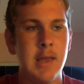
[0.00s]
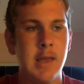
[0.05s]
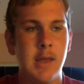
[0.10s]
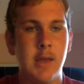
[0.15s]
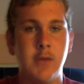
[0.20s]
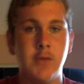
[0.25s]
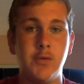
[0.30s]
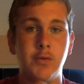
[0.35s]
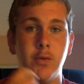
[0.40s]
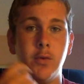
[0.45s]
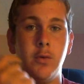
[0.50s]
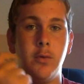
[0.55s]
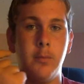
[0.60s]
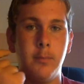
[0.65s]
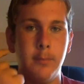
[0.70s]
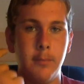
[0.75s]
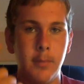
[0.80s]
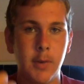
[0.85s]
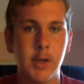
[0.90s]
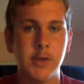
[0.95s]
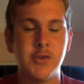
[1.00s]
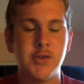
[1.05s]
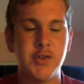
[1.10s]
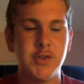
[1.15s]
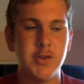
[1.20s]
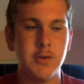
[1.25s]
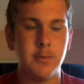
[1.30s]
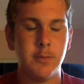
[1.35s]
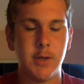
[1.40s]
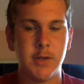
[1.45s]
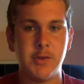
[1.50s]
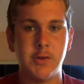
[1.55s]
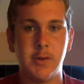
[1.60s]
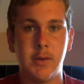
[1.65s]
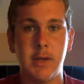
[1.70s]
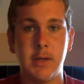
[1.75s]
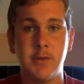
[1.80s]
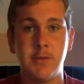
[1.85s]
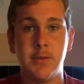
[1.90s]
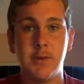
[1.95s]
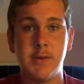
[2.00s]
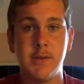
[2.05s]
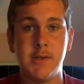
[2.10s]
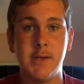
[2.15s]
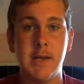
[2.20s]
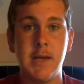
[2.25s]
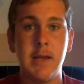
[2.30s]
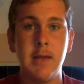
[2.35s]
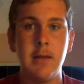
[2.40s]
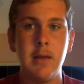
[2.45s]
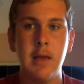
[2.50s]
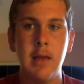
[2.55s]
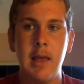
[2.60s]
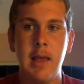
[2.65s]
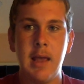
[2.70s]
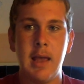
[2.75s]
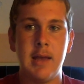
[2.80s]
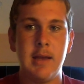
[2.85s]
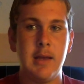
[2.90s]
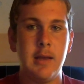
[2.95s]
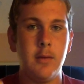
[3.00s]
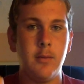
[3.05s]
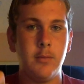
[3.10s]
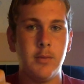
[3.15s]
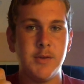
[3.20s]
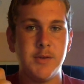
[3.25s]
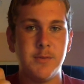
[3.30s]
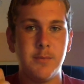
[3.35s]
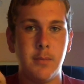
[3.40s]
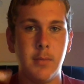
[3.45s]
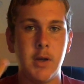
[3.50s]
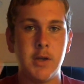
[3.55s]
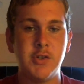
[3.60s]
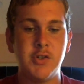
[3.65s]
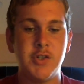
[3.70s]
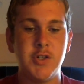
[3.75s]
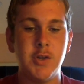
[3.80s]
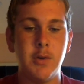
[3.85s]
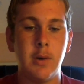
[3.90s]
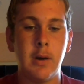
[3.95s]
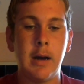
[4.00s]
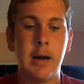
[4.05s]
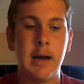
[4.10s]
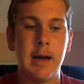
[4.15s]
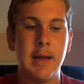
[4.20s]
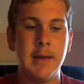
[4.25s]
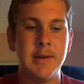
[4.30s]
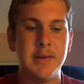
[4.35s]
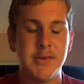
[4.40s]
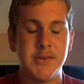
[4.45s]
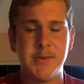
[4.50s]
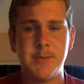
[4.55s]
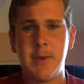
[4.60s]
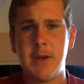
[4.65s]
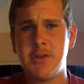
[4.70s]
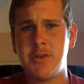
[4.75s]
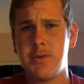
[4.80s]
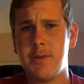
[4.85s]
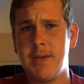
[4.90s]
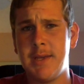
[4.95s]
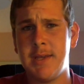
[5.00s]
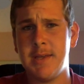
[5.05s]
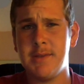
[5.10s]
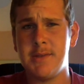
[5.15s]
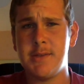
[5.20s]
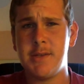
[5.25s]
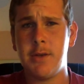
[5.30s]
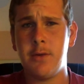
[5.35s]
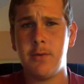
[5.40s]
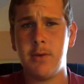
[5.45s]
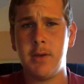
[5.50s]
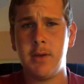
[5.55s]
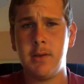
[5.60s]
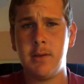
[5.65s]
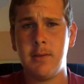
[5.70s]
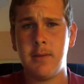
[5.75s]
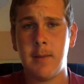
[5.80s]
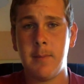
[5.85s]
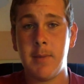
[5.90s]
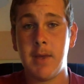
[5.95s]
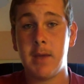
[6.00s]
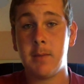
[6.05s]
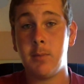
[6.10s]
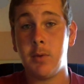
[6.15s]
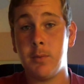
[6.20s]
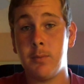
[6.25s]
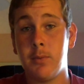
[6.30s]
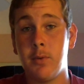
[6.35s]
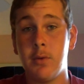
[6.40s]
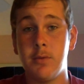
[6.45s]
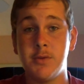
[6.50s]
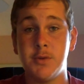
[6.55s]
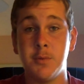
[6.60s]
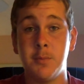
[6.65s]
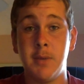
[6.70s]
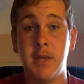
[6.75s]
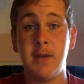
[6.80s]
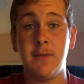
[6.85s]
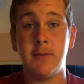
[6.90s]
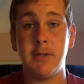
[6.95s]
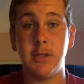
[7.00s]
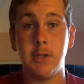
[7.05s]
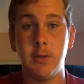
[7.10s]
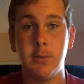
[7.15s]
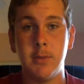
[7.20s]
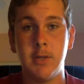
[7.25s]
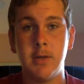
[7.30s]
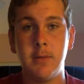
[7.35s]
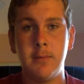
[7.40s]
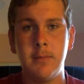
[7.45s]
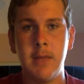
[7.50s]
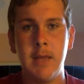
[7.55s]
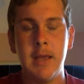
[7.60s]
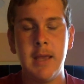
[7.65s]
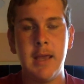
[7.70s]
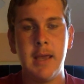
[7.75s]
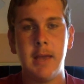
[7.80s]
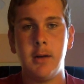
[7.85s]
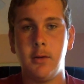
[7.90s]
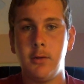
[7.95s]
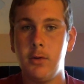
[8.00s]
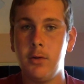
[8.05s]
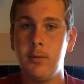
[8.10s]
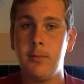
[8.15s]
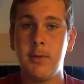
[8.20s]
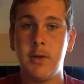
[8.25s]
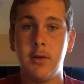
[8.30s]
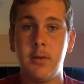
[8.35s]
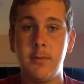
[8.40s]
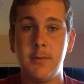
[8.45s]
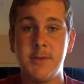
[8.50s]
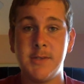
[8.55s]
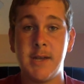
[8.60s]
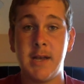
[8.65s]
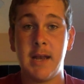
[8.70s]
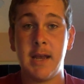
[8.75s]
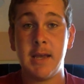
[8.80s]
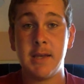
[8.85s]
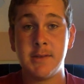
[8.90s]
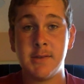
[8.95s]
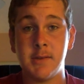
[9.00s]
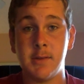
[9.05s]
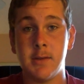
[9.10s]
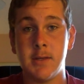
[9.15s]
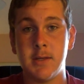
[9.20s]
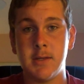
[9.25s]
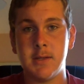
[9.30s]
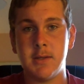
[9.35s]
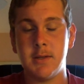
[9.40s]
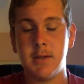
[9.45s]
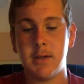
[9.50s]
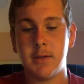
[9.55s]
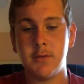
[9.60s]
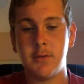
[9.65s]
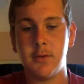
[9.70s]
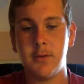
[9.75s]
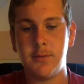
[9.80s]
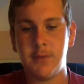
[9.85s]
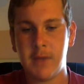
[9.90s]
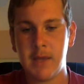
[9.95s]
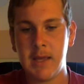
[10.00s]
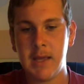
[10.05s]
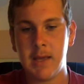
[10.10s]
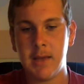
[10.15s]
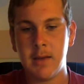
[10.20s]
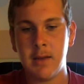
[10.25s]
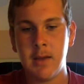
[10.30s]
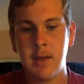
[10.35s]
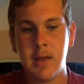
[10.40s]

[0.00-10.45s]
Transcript: It drew much too much electricity, and it was much too hot, especially considering that MacBook Pros are made of aluminum, and aluminum is an excellent conductor of heat.